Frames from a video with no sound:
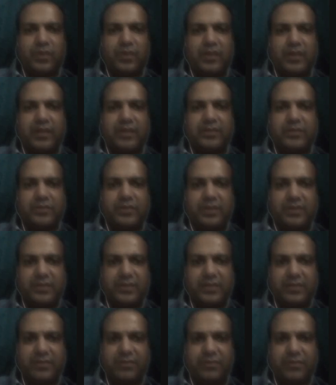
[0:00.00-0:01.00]
That these
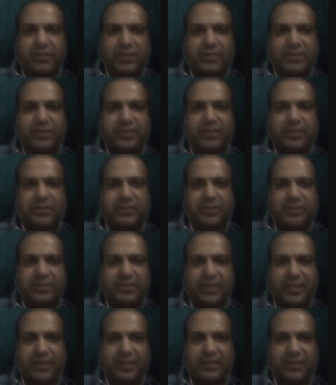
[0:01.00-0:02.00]
are the first things
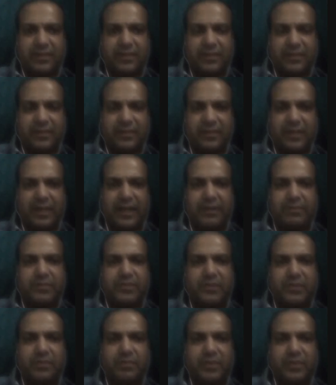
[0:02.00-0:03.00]
that
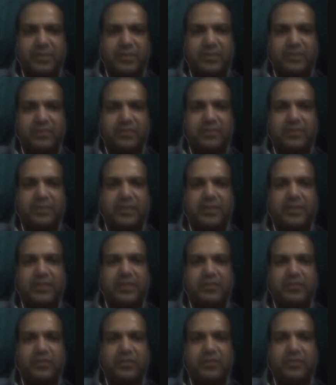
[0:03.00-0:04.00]
grabs the person's
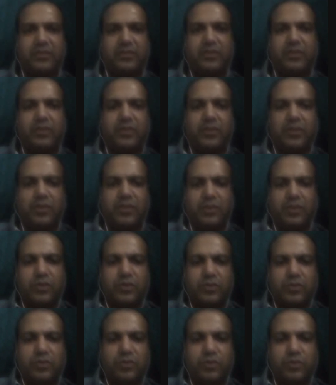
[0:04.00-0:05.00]
attention.
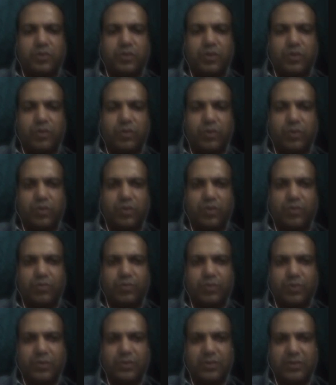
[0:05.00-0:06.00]
So the role
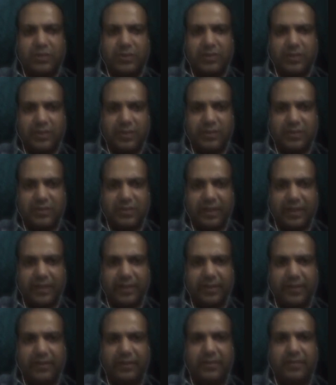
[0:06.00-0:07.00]
of both
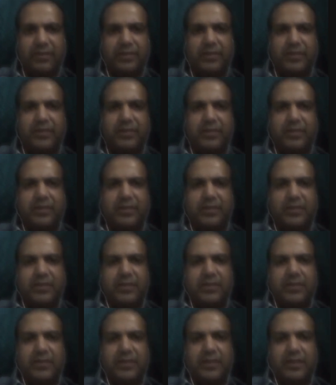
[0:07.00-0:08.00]
design
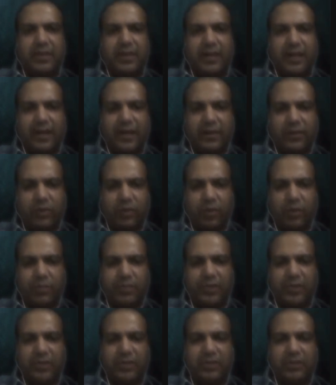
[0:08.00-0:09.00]
and
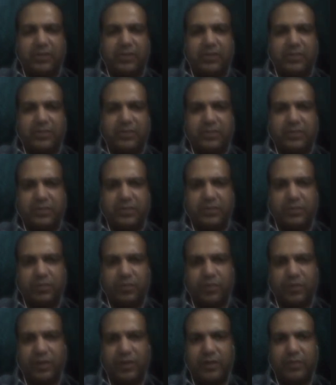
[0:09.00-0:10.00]
copy is
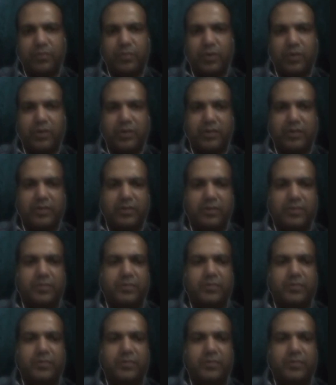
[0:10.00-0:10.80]
very important.